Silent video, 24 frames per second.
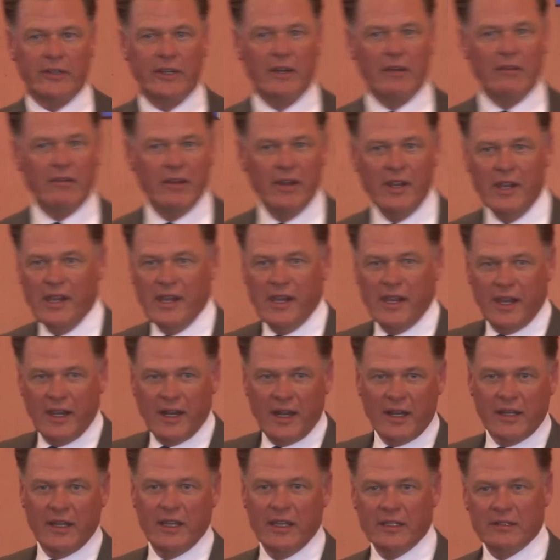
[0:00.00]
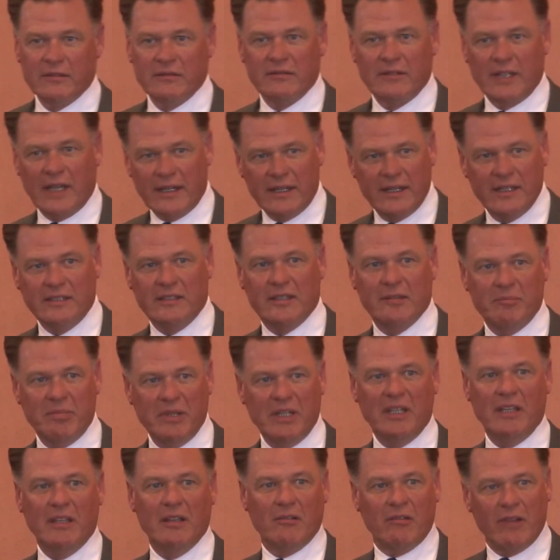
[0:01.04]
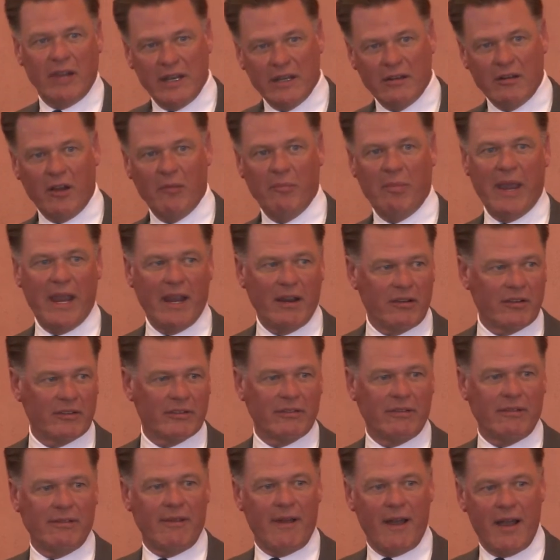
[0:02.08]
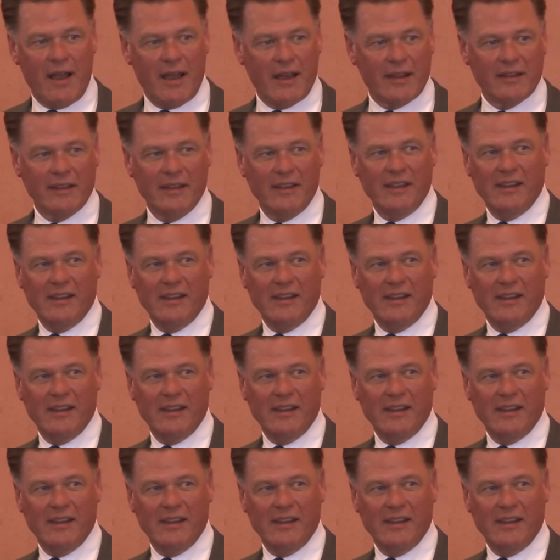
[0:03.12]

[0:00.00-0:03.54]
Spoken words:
and I get to be around our bankers a lot.